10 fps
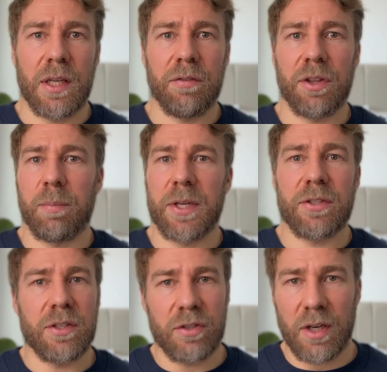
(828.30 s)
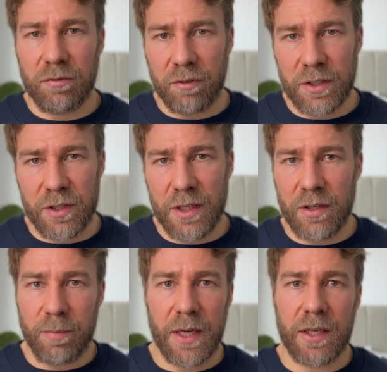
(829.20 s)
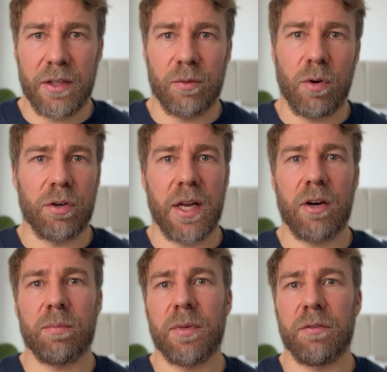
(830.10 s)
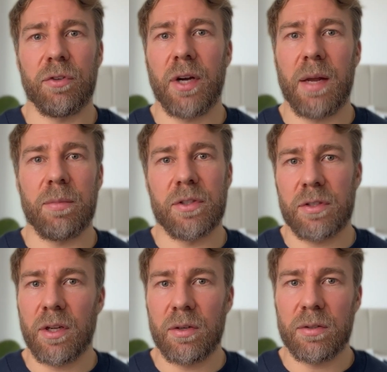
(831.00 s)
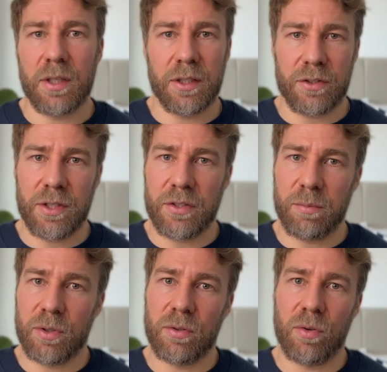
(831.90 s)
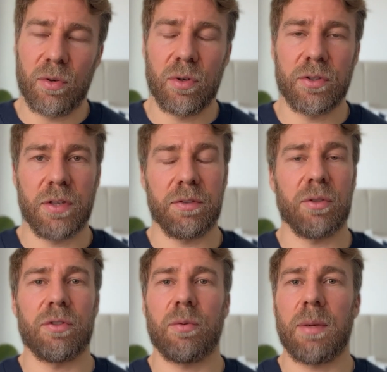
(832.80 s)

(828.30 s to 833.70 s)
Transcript: Even the best designed front end and back end won't help if your app is slow, inaccessible, or difficult to